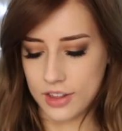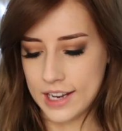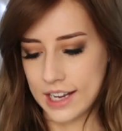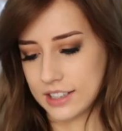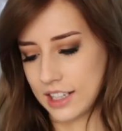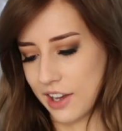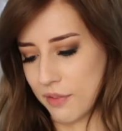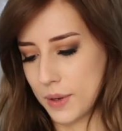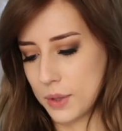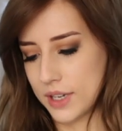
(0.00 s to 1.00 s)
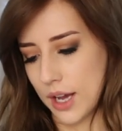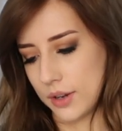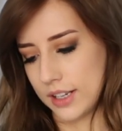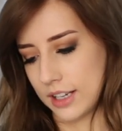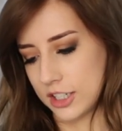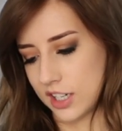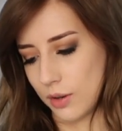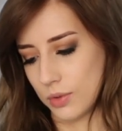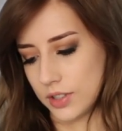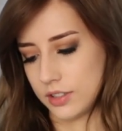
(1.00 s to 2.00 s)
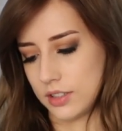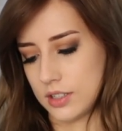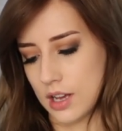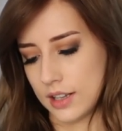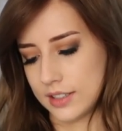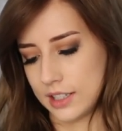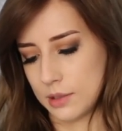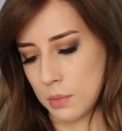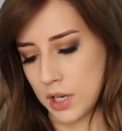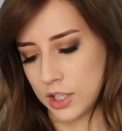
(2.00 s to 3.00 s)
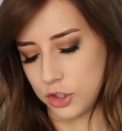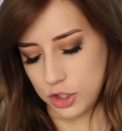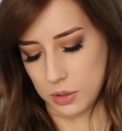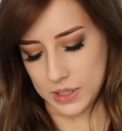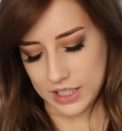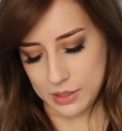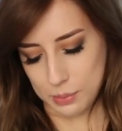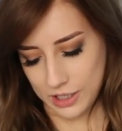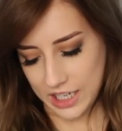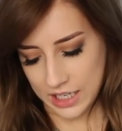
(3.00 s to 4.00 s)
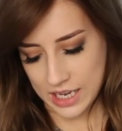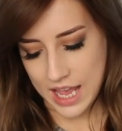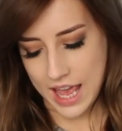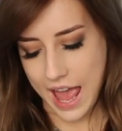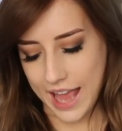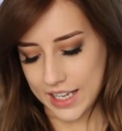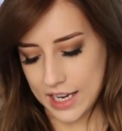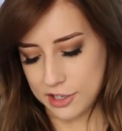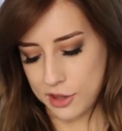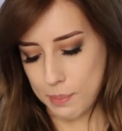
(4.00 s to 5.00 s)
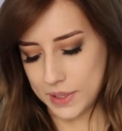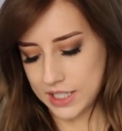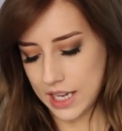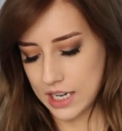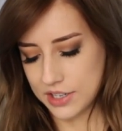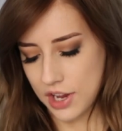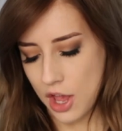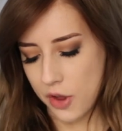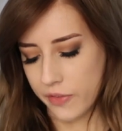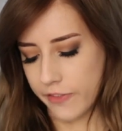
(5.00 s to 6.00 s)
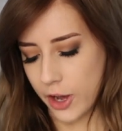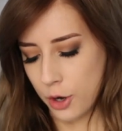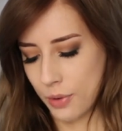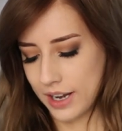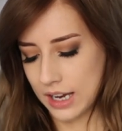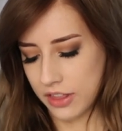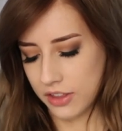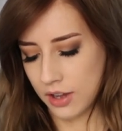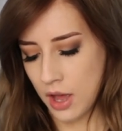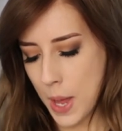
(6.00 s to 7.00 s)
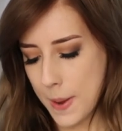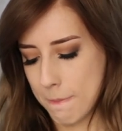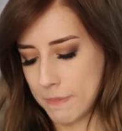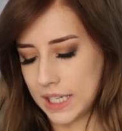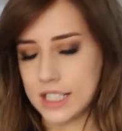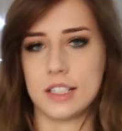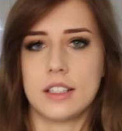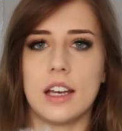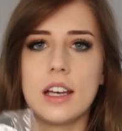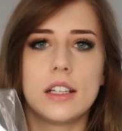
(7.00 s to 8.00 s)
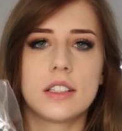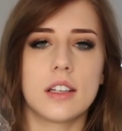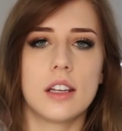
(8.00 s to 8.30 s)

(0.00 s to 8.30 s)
the next thing I've pulled out is actually what started my shopping spree. And it is the petite faux leather mini skirt.